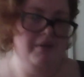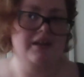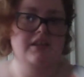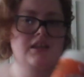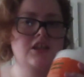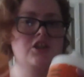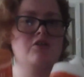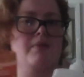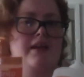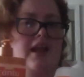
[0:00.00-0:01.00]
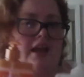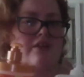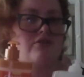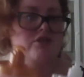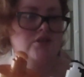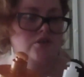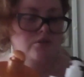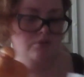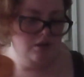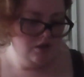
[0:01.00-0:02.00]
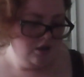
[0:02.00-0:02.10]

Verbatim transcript: and my conditioner by Cantu.